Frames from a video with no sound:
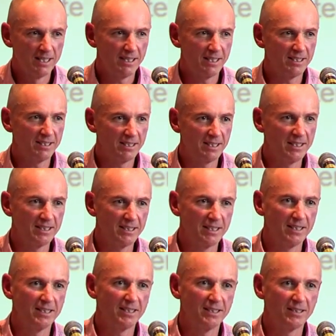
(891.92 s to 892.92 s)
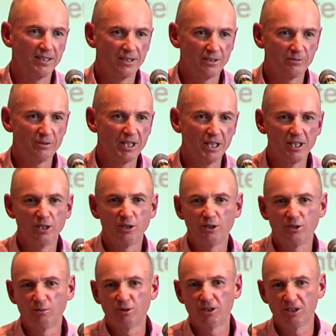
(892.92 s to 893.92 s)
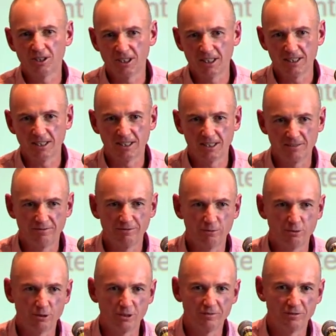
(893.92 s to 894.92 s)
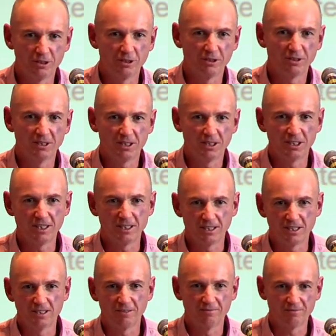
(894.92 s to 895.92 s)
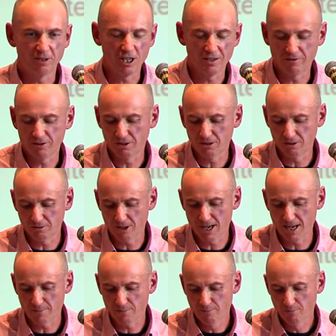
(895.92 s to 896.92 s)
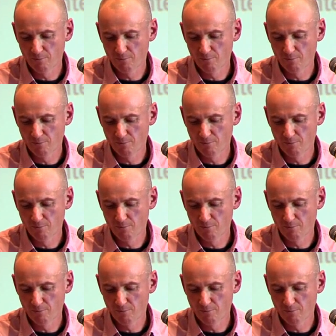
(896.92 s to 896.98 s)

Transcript: That's easier than 3 of you, which is easier than 4 of you. It's easier than 5 of you, right?